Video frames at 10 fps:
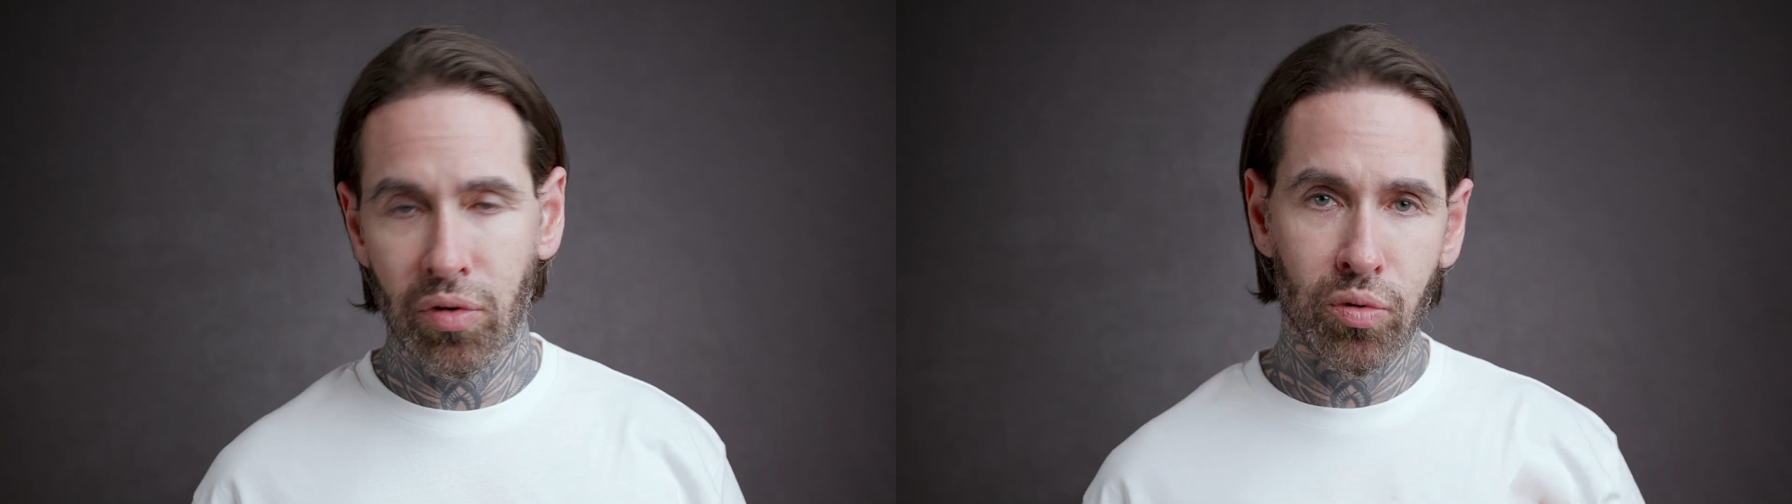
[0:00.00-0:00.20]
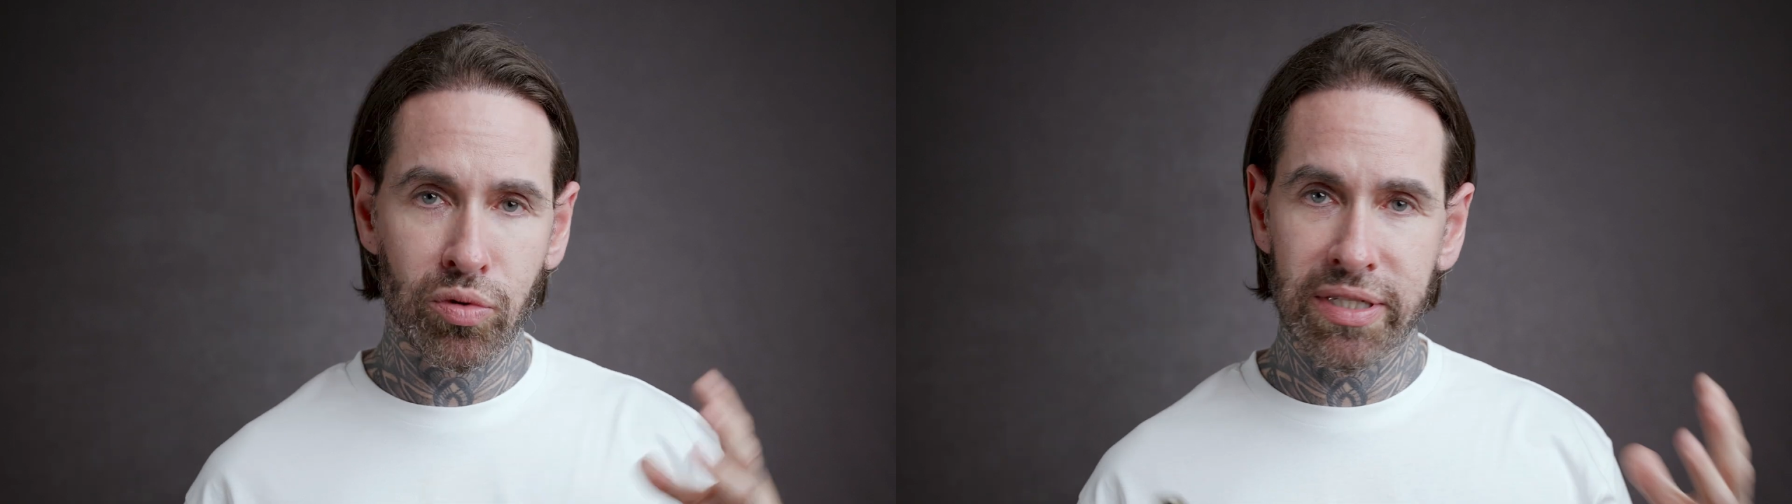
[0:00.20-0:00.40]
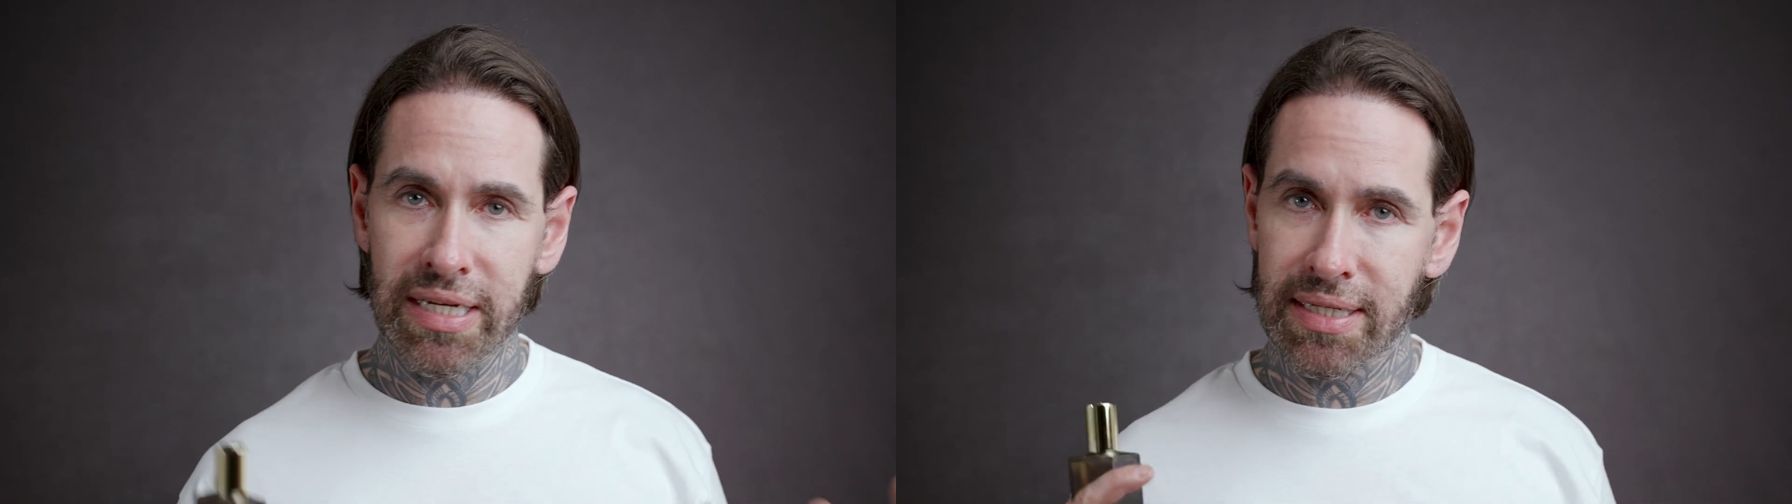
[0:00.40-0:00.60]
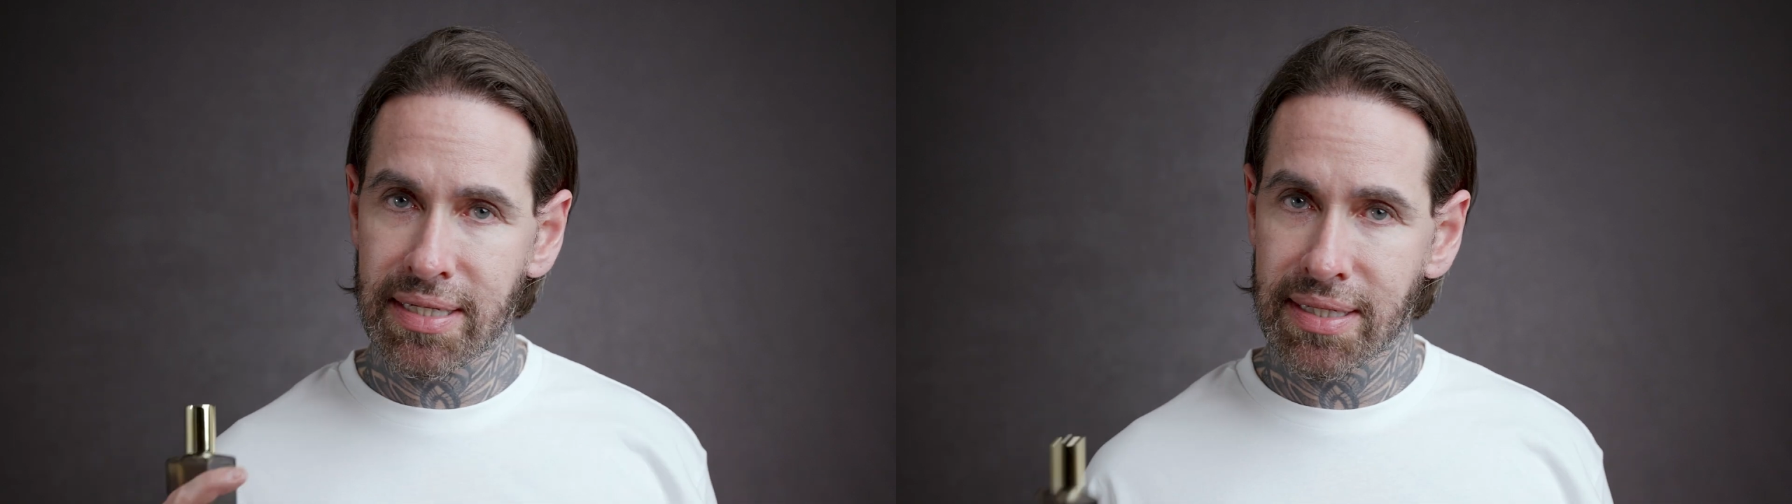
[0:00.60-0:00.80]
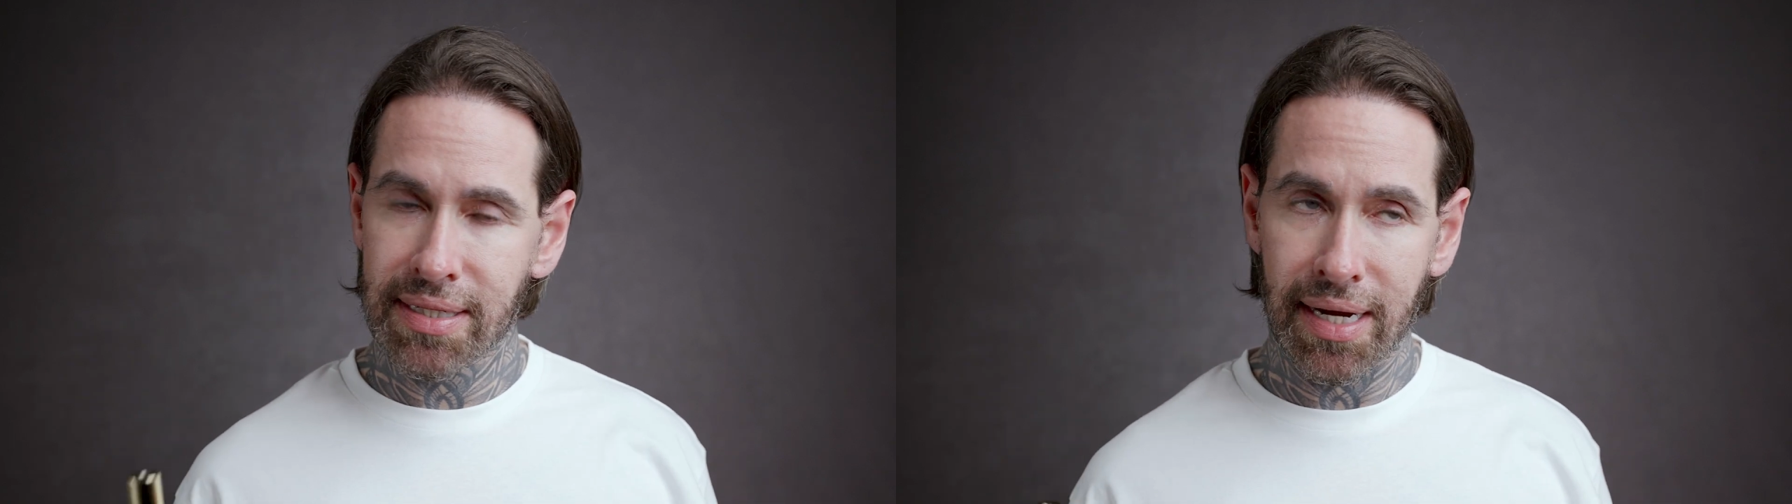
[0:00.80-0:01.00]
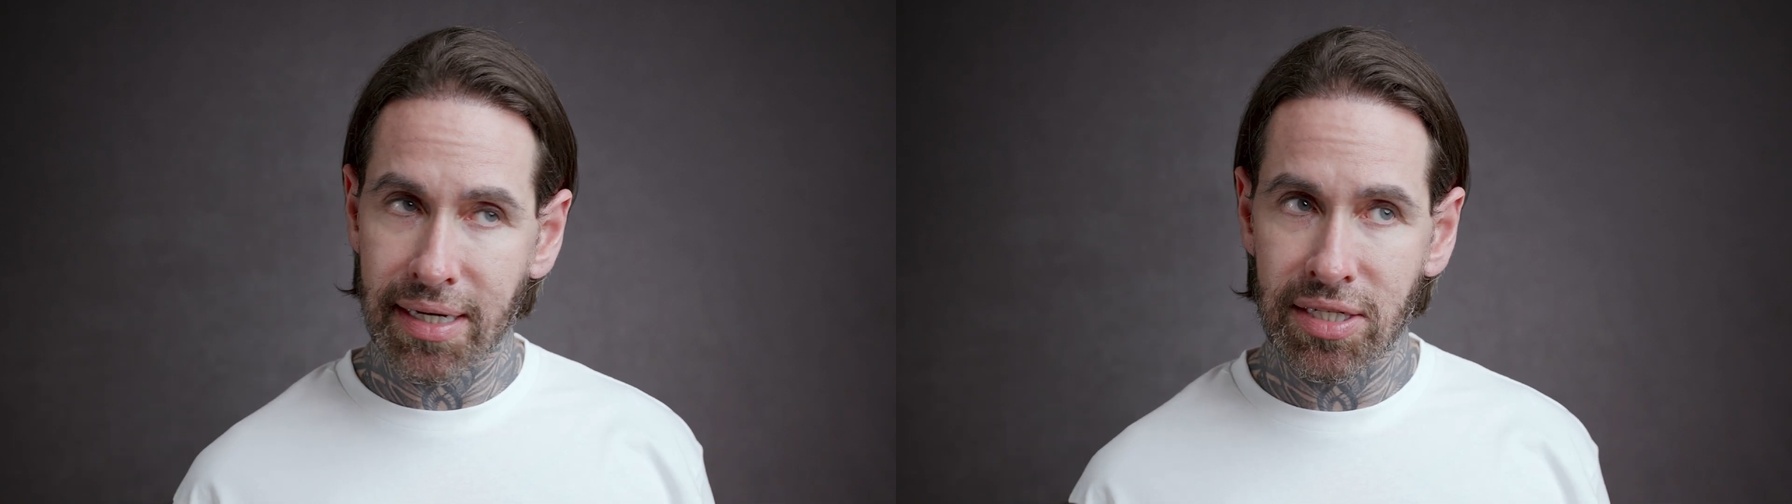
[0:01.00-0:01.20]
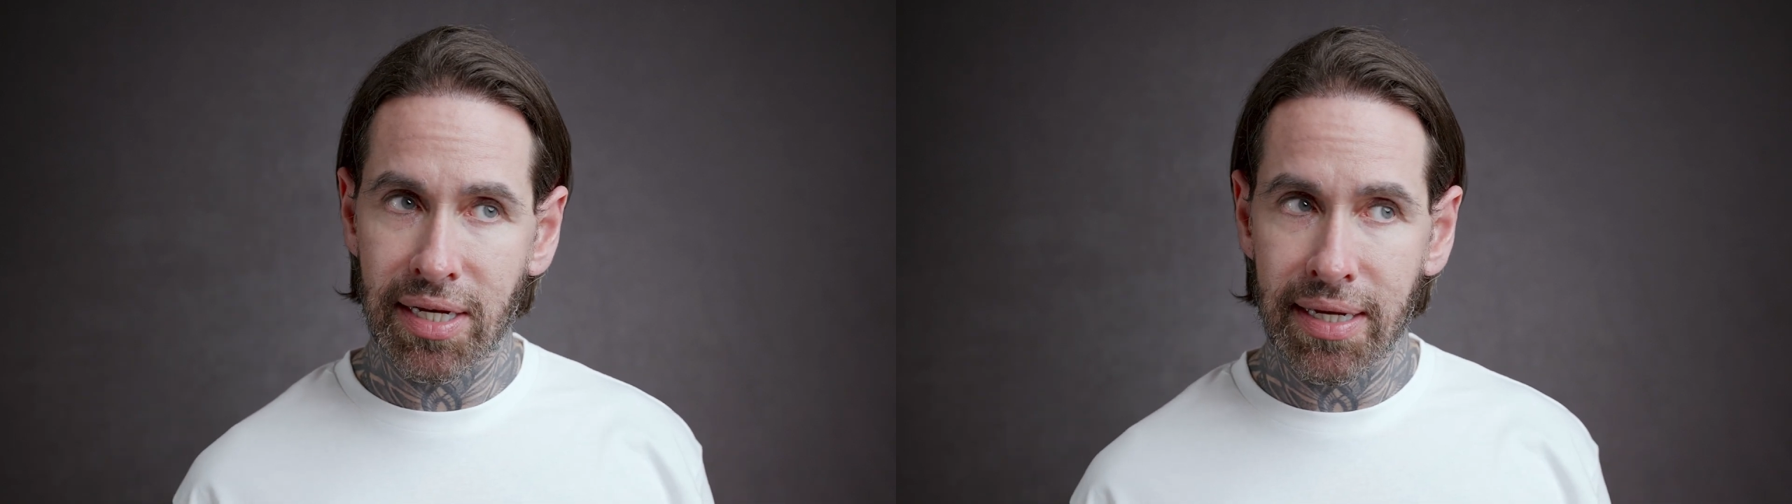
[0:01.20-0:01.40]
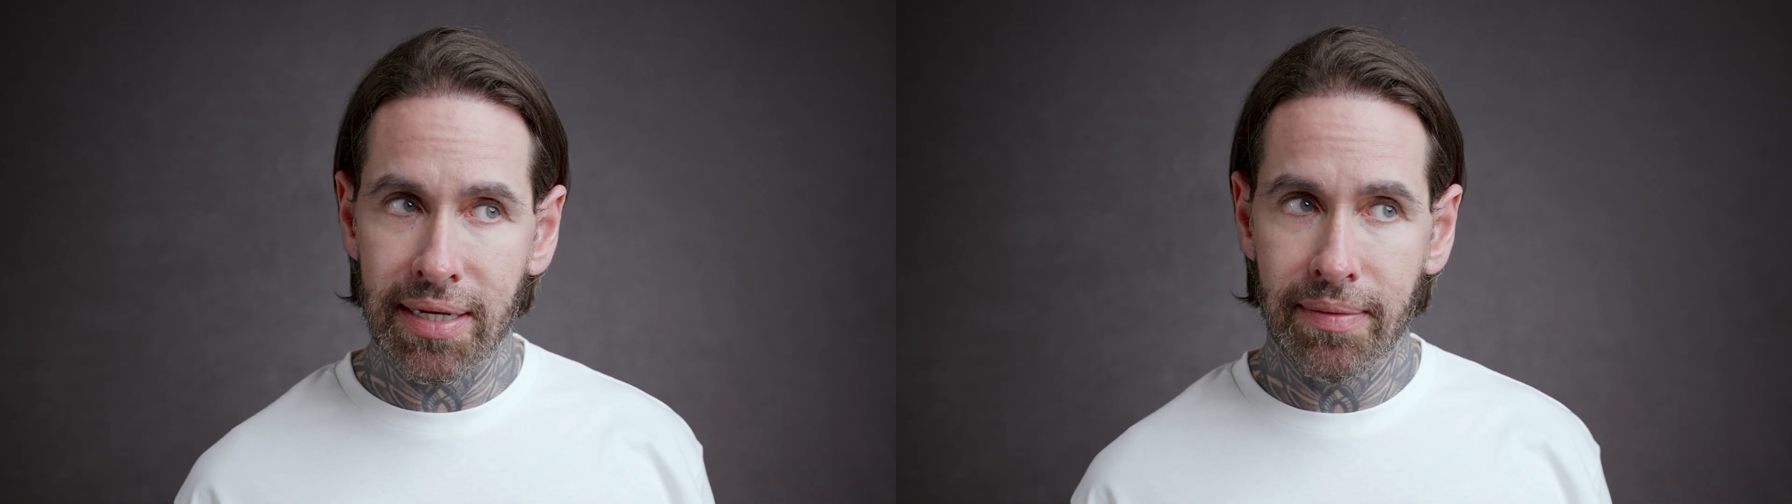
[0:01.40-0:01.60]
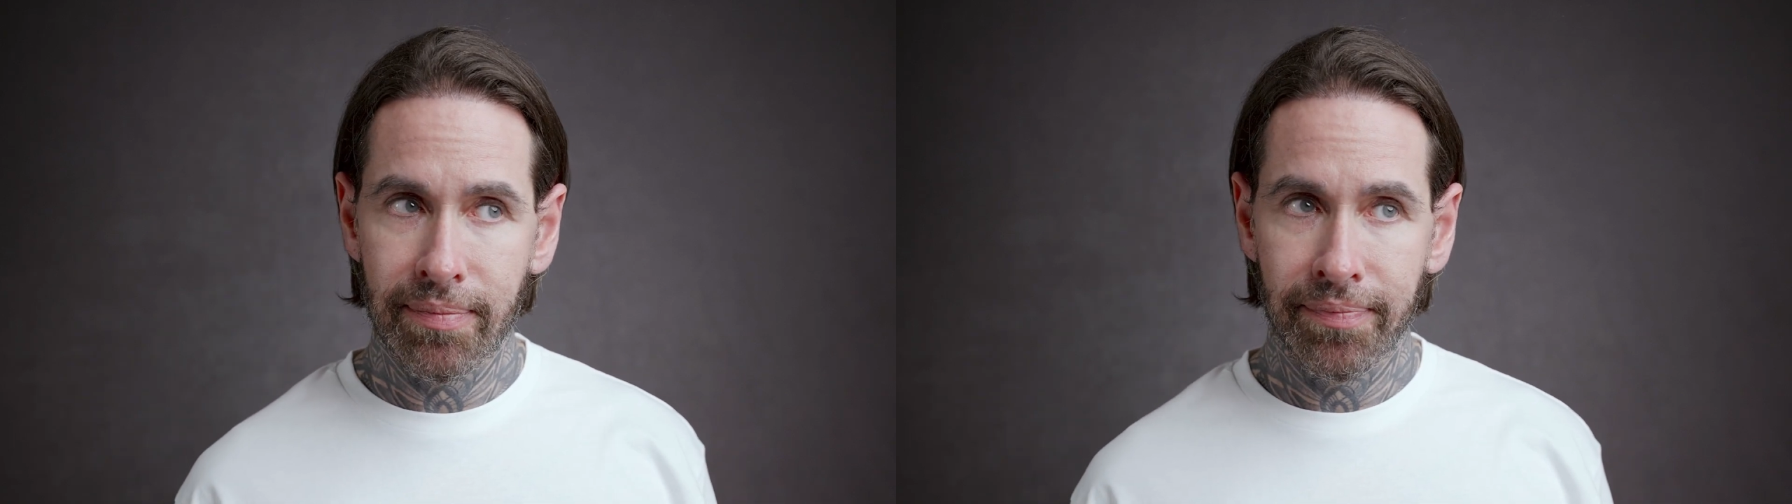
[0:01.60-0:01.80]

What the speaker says: all seasons, actually.